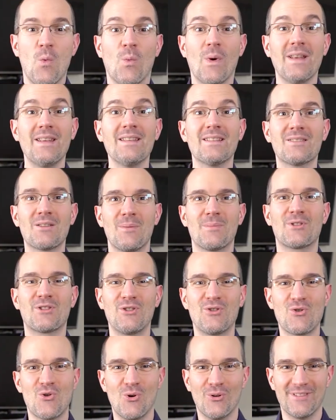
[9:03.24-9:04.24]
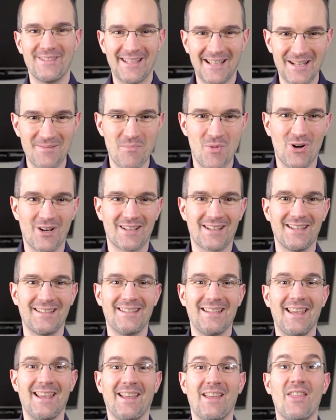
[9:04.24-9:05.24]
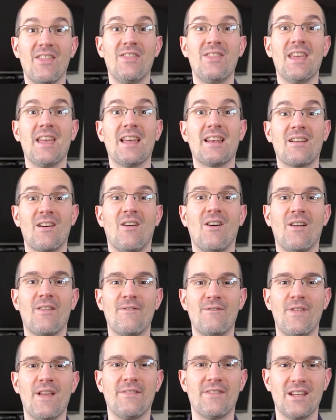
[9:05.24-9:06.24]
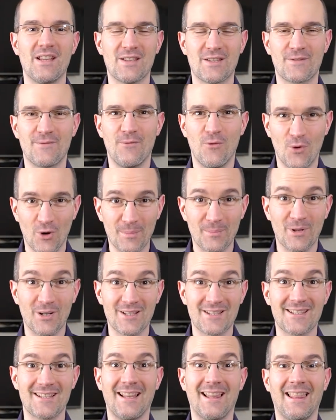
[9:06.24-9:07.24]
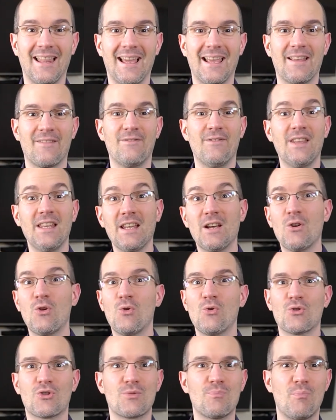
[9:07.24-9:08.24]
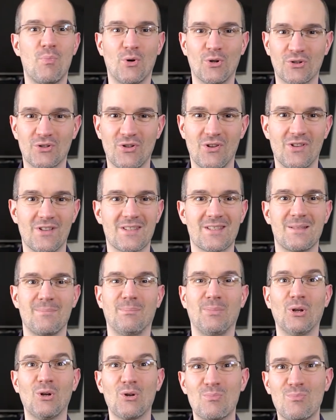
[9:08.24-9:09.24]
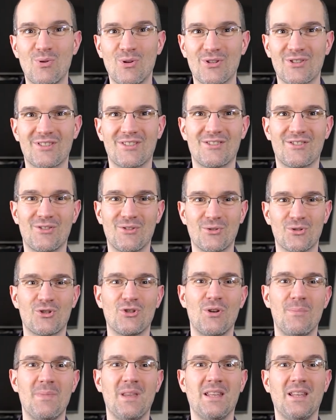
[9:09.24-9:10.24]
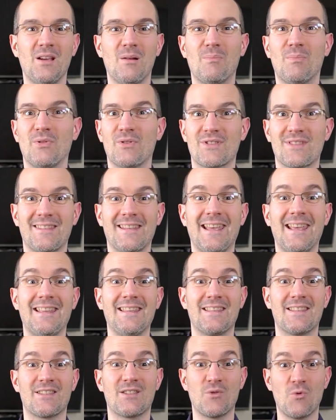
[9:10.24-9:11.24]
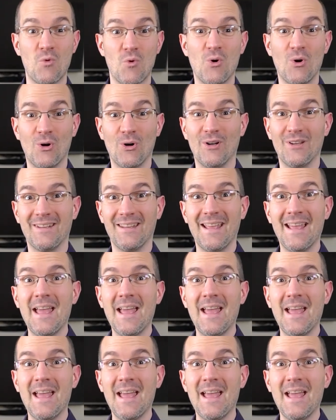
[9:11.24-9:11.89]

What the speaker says: When it comes to content marketing, there are various formats like videos, podcasts, blog posts, social media posts, and so on.